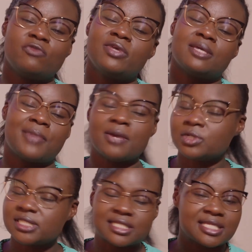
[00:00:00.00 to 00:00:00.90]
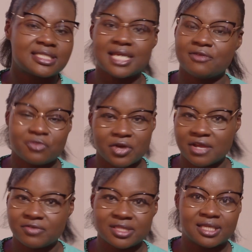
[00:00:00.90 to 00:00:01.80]
Even the Bible says there's time for
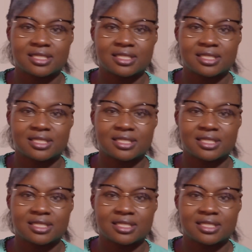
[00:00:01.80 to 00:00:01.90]
everything.